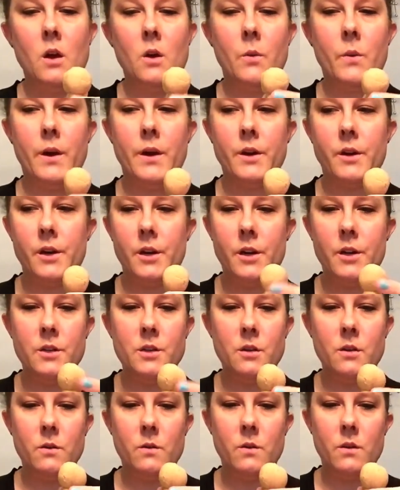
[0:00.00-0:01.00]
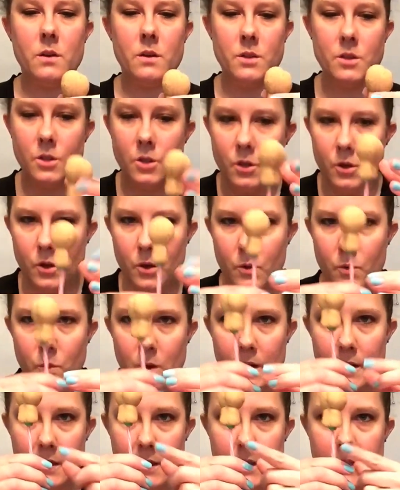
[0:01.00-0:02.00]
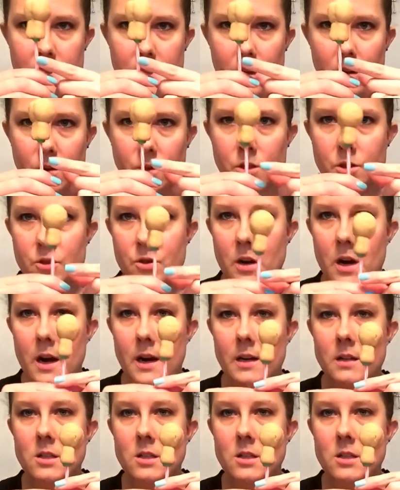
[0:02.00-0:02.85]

What you're going to do is you want the seal to dry.